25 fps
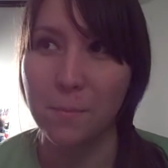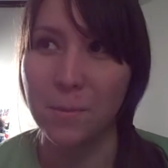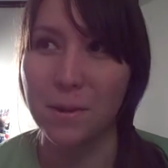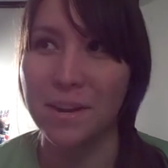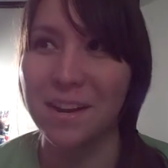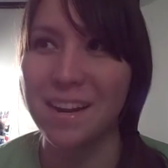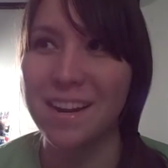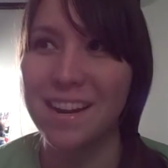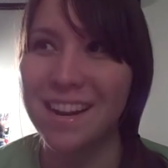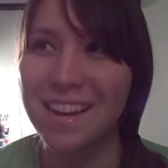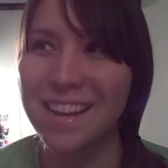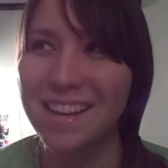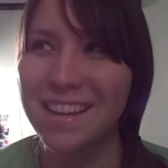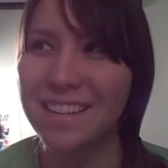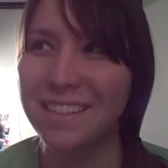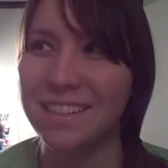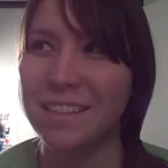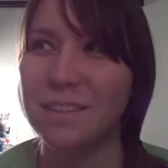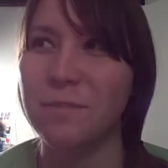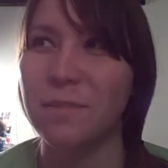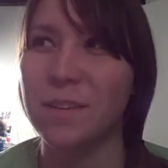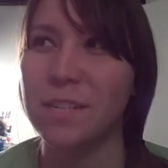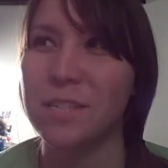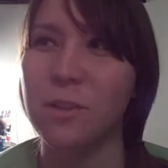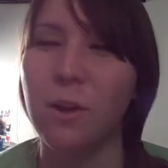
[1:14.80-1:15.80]
but
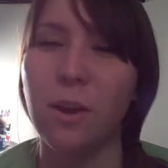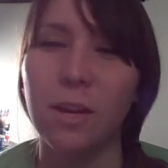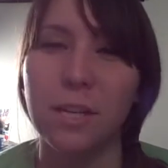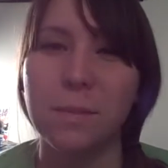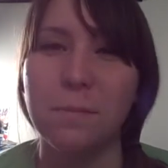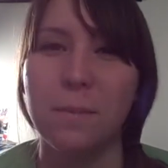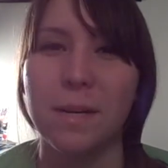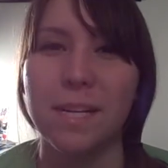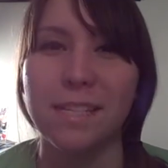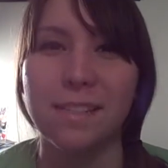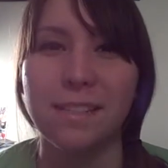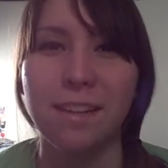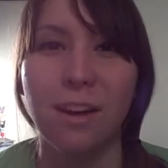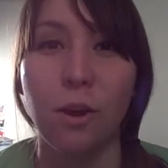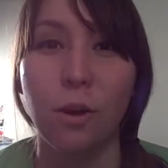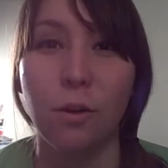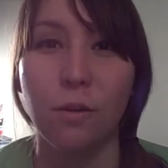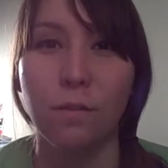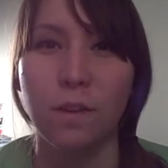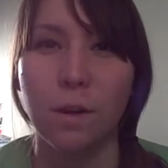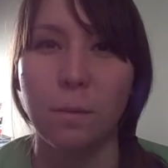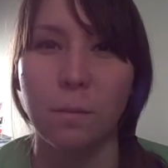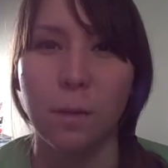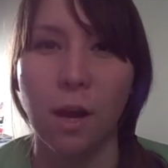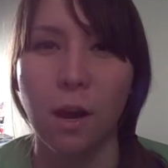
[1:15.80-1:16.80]
if i talk to myself
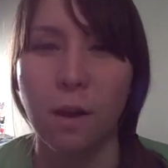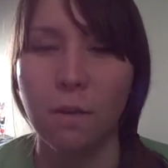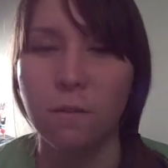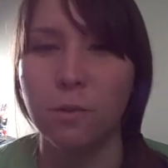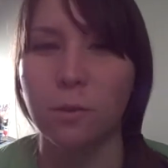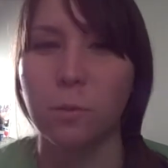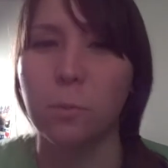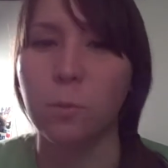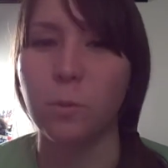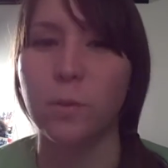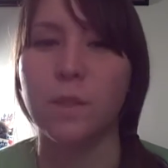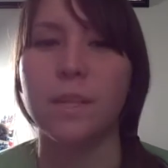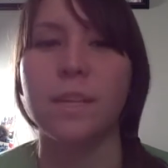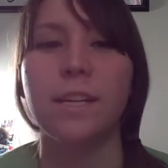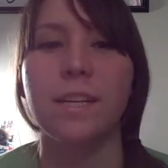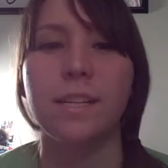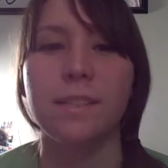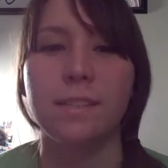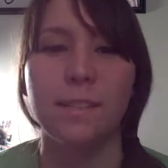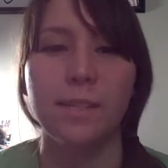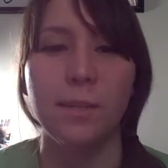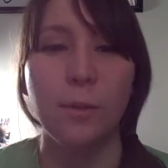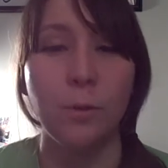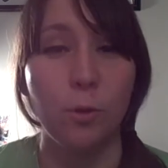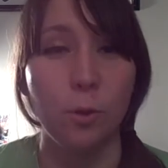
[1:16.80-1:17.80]
i'm comfortable with it
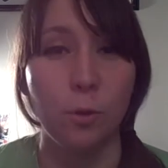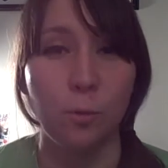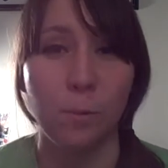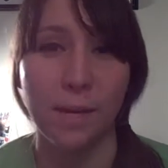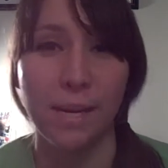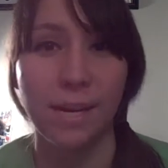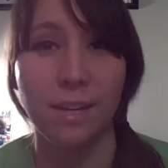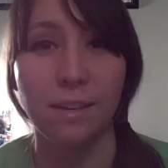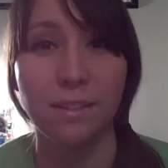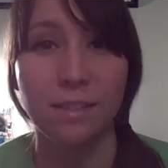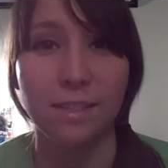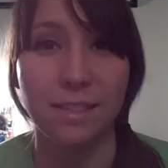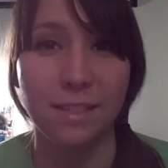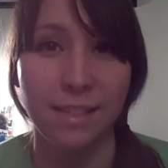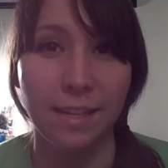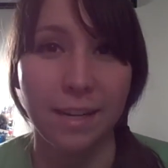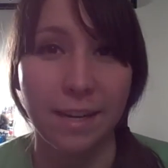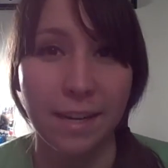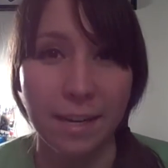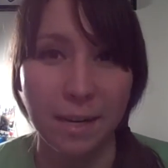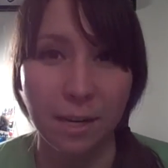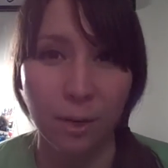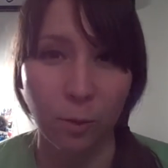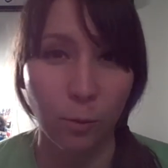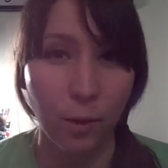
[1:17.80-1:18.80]
because i know nobody else is going
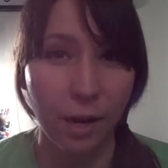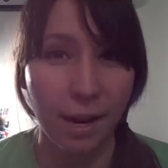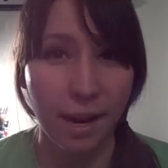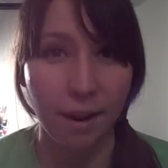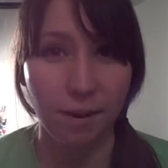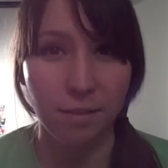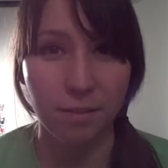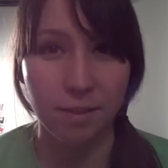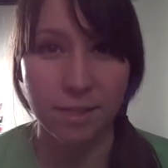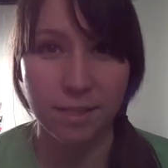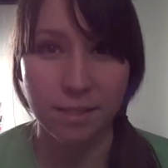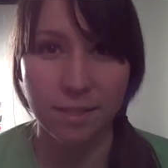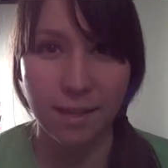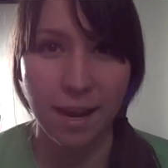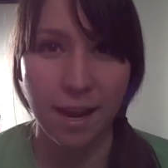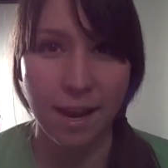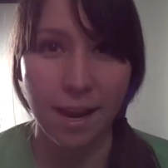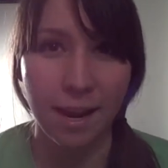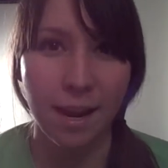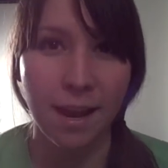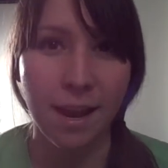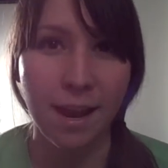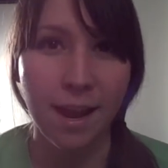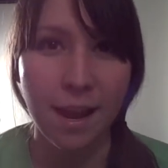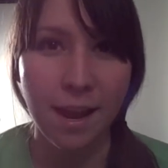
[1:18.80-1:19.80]
to hear what i have to say